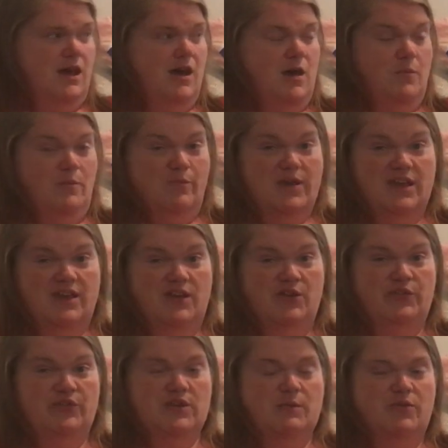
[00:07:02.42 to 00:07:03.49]
Um, but
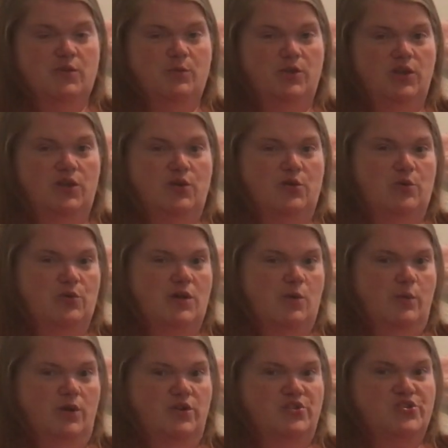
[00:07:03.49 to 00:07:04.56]
here's something really cool
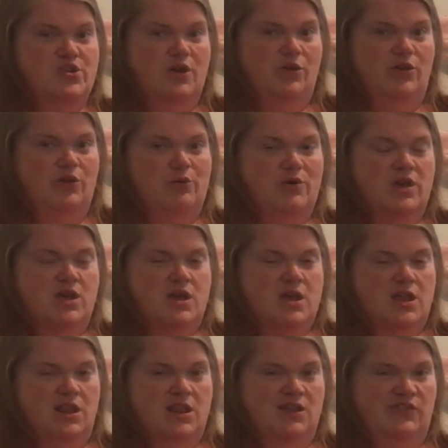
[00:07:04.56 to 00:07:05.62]
I want to show you.
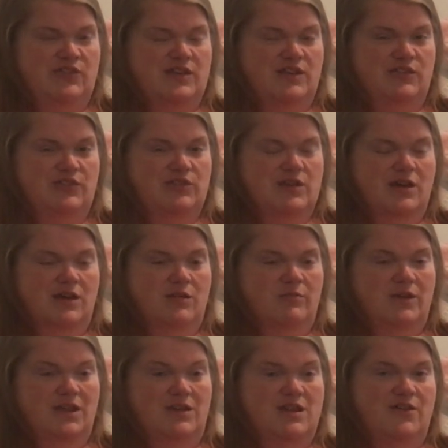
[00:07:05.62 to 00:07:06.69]
And this is
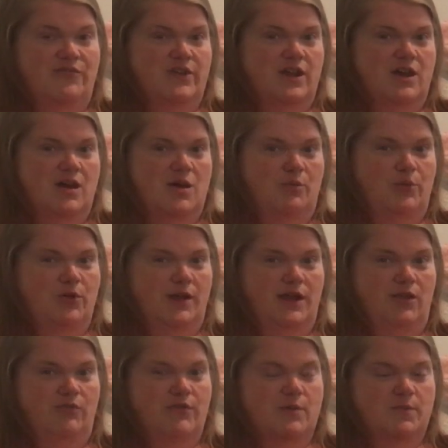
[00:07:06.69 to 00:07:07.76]
um, a definite
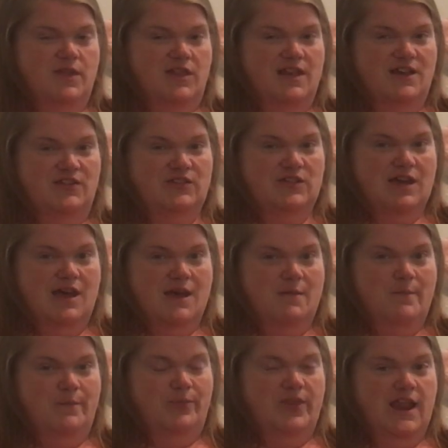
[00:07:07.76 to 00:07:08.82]
upgrade from the last
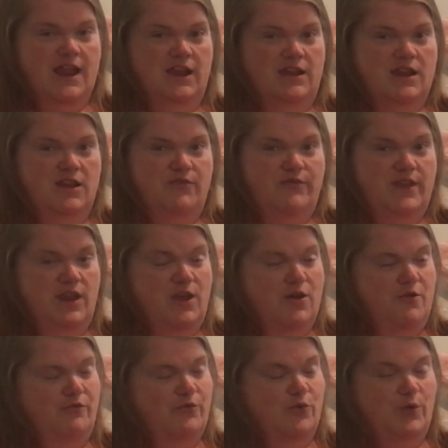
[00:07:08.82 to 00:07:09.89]
time that I did a
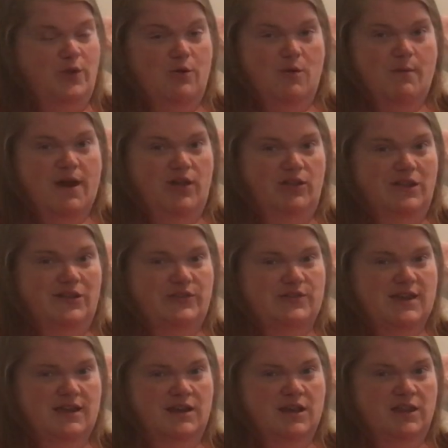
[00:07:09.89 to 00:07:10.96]
video for you about this
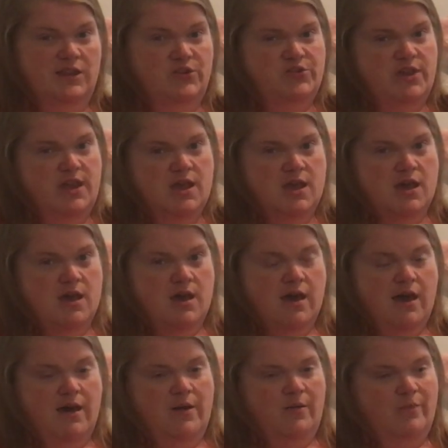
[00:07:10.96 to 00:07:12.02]
technology.
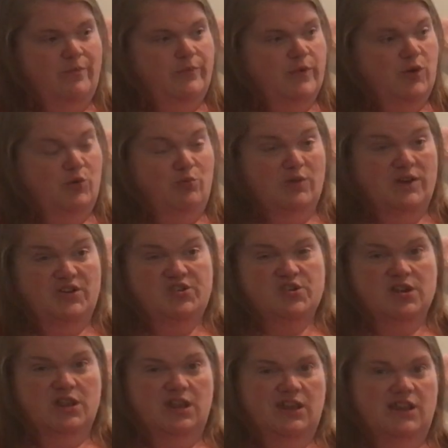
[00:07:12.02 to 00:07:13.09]
Um,
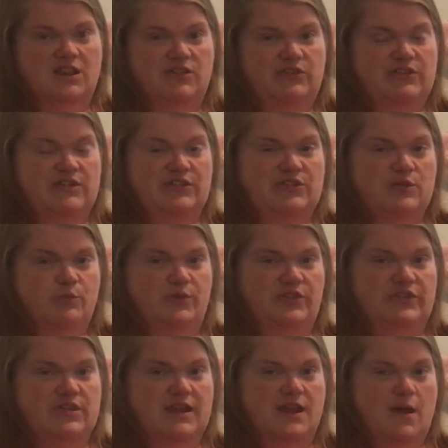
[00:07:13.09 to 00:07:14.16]
originally, the system was
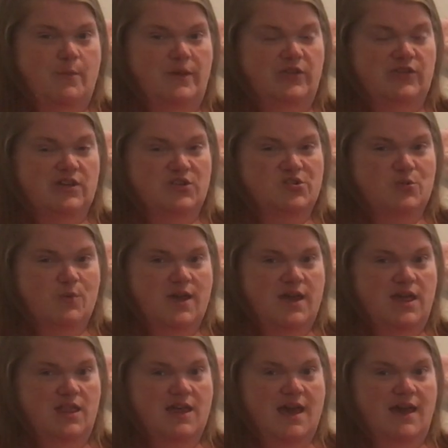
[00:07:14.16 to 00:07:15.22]
set up in such a
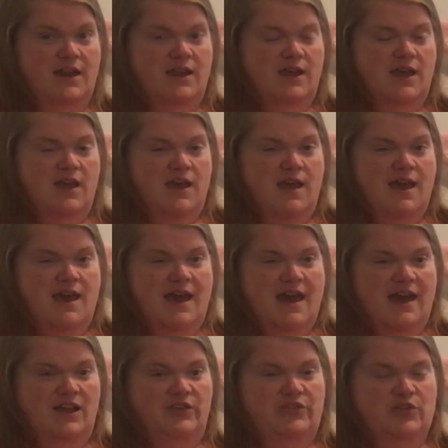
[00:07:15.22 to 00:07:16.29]
way that it
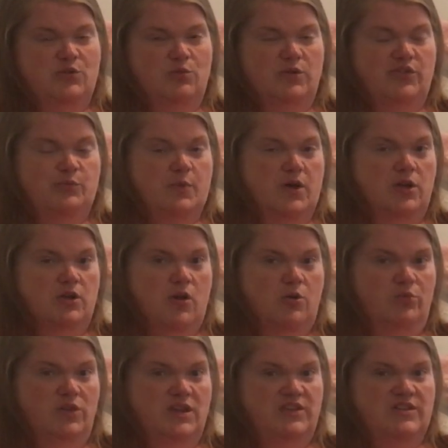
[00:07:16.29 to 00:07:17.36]
had to respond
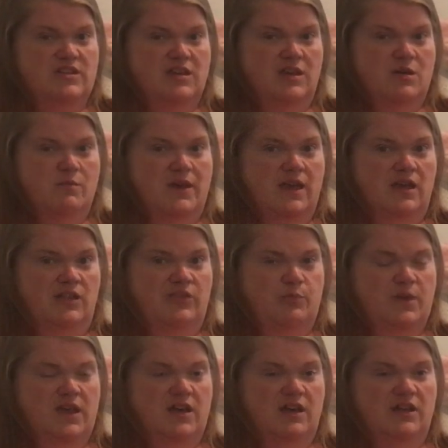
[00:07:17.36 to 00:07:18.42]
only to the commands
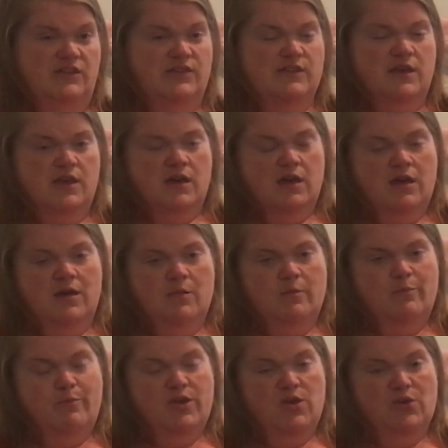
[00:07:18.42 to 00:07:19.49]
because
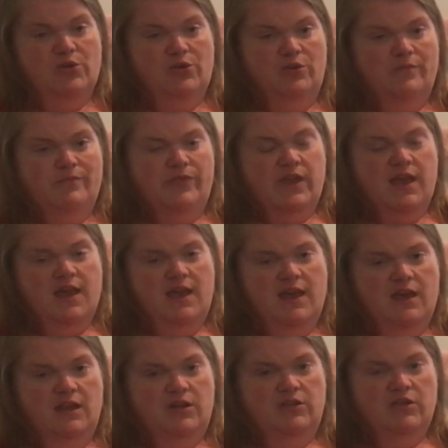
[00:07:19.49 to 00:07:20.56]
um, Bill
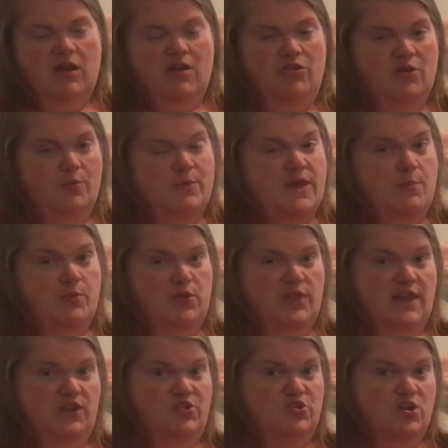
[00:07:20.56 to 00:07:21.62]
and other people
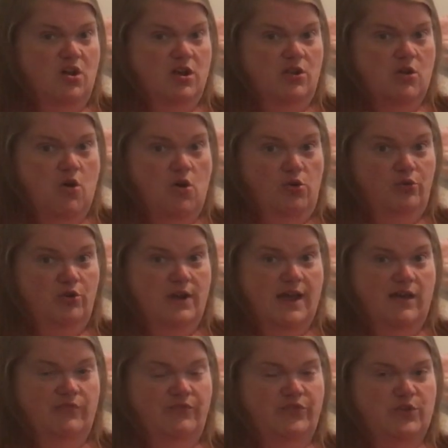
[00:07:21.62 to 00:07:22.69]
like John
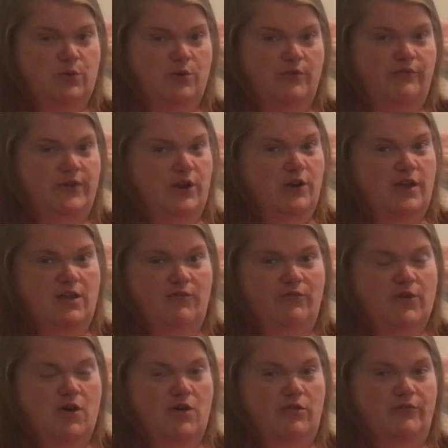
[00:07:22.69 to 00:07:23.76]
Hollcraft, who are very
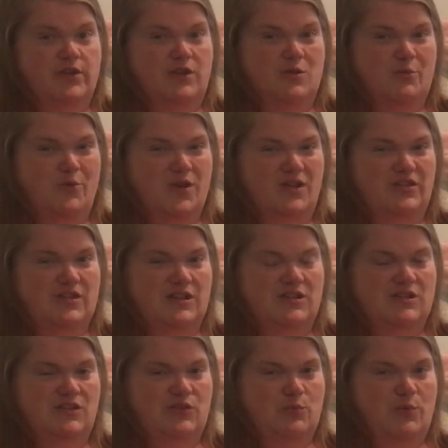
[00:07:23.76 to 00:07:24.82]
involved in the
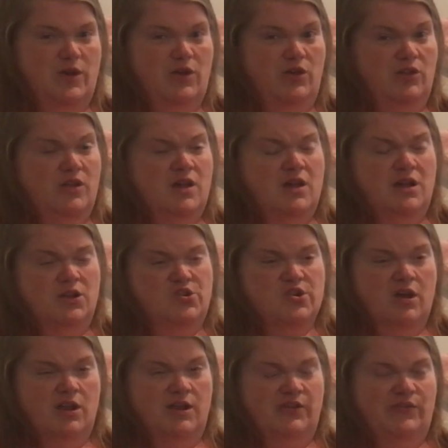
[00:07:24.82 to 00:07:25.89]
process as well.
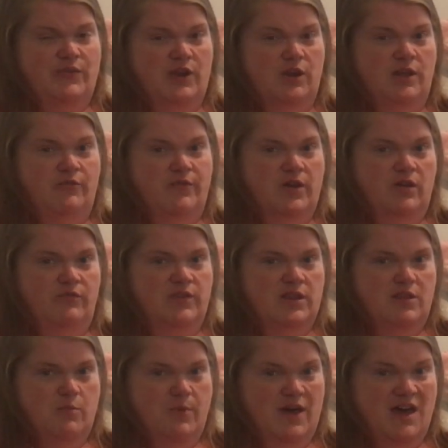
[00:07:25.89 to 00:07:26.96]
John is very involved
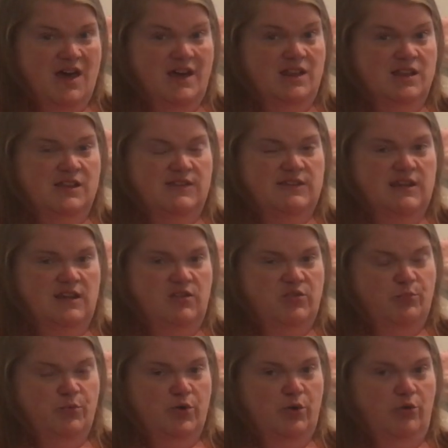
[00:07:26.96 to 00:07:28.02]
in the behind the
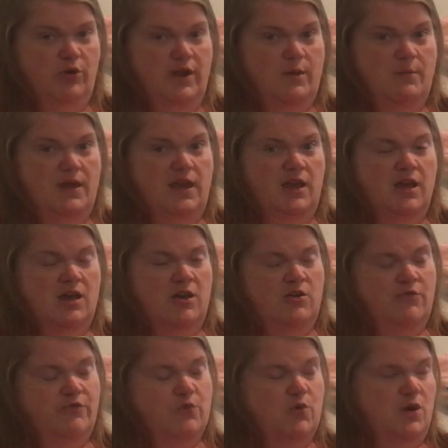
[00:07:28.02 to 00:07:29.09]
scenes programming
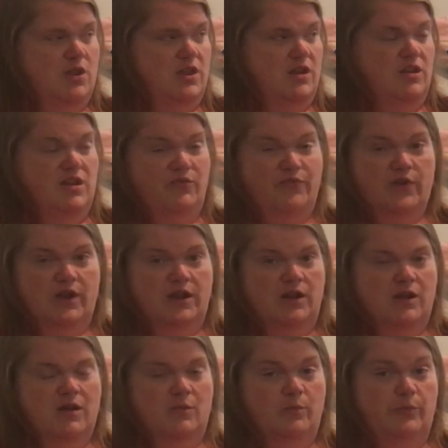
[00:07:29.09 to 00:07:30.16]
for the different
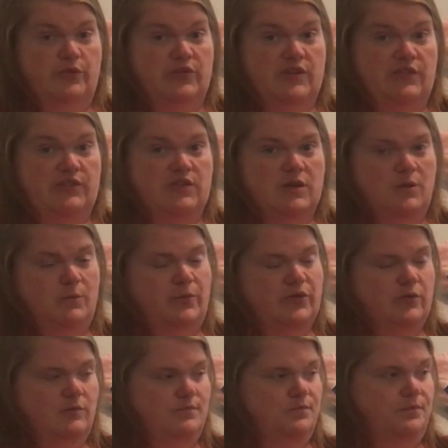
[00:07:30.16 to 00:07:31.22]
um,
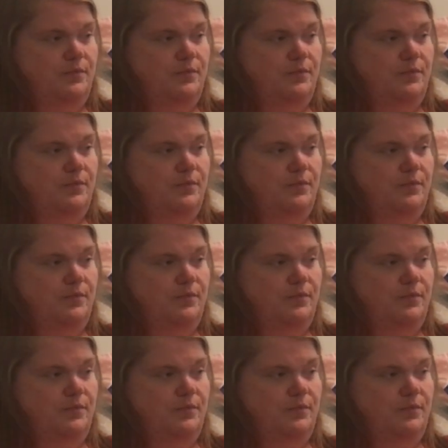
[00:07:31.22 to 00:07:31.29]
systems.